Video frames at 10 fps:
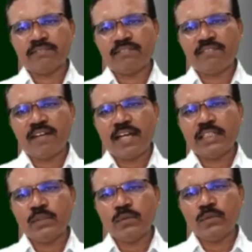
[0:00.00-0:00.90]

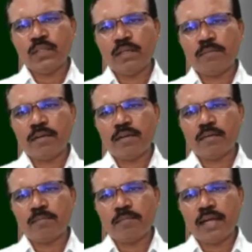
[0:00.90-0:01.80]
5
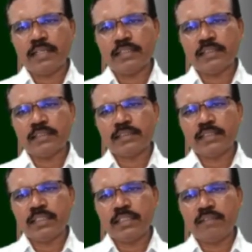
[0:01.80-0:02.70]
upon minus
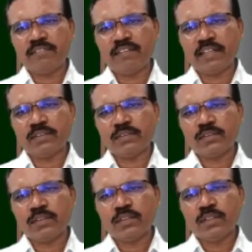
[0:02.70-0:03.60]
35.
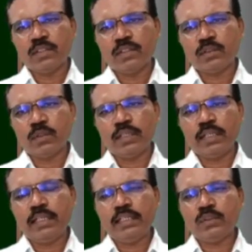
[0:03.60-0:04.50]
So
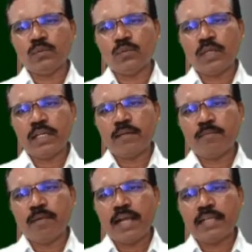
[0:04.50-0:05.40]
it is 1
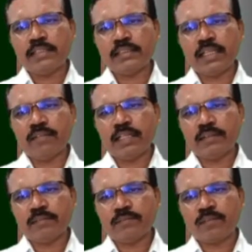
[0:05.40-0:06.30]
by 7.
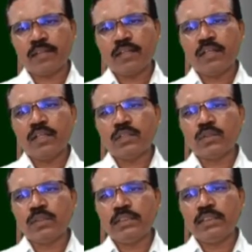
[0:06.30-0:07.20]

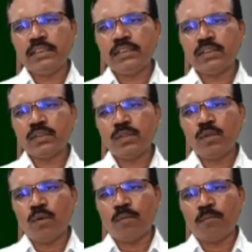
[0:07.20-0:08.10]
So this is
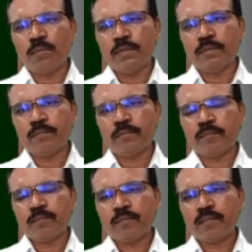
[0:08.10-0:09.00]
slope.
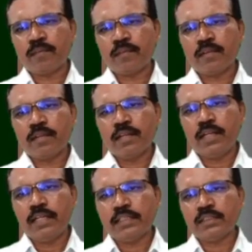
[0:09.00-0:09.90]

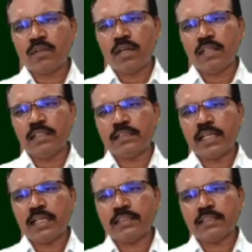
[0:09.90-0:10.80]
Let us call this
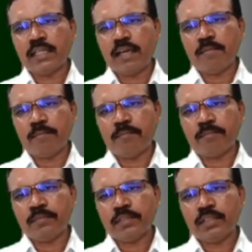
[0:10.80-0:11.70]
as m,
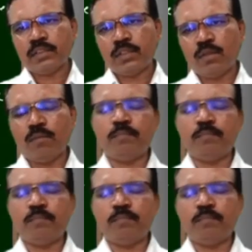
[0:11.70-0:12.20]
slope.